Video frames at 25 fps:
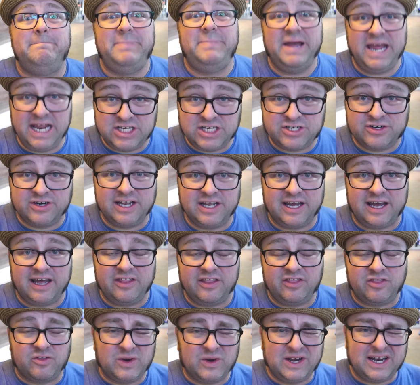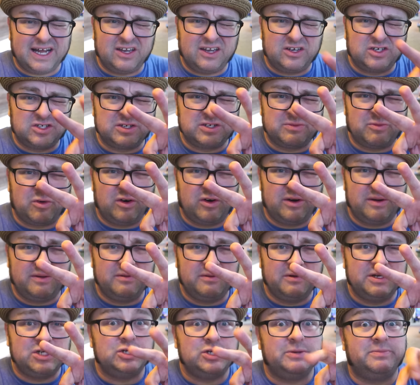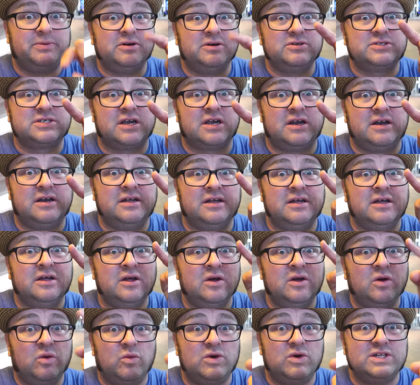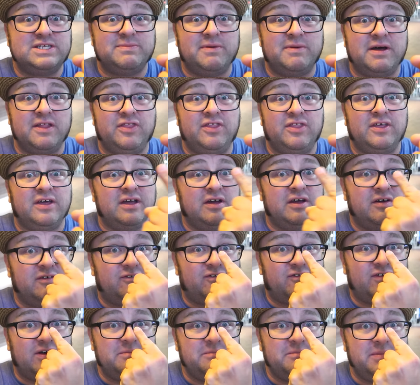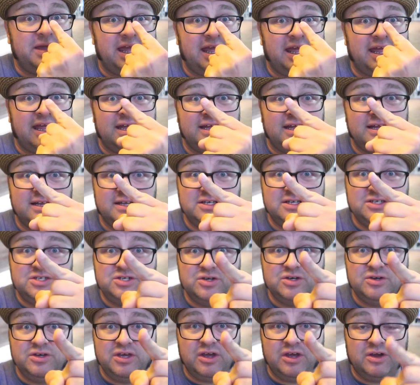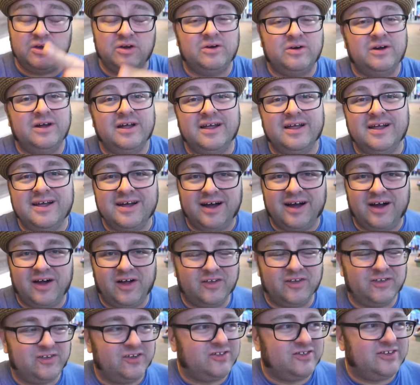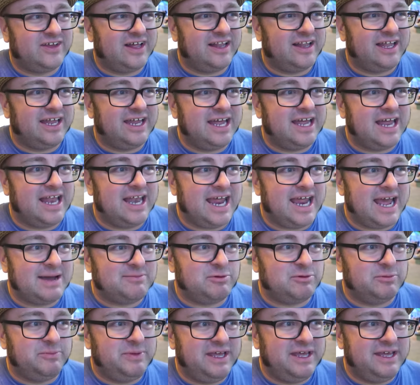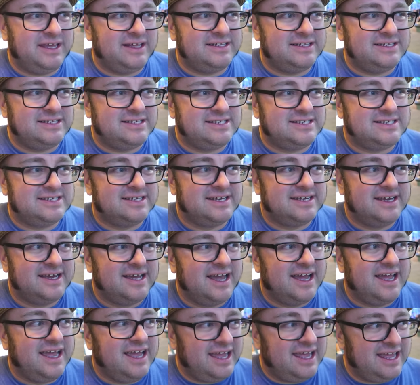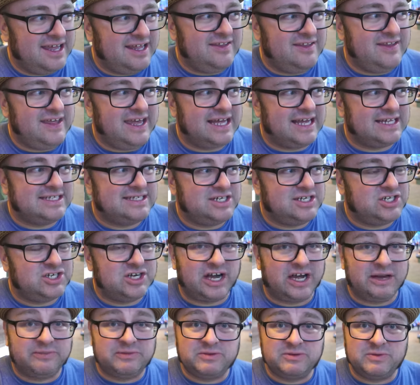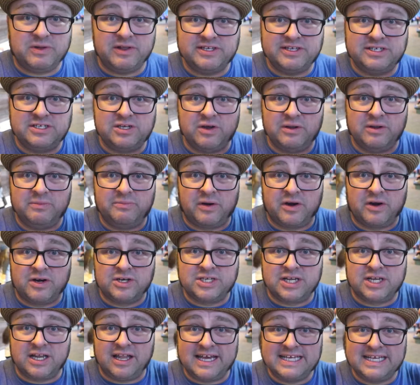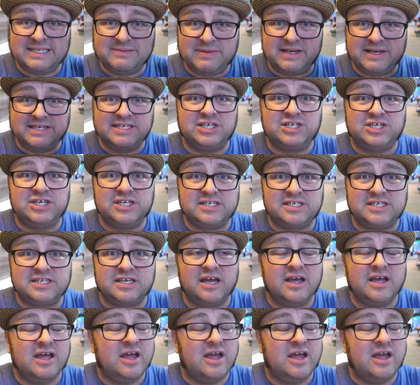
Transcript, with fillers: Patreon. $3 or more, get you a postcard once a month from me to you. Also selling enamel pins in the Etsy shop, as well as doing personalized messages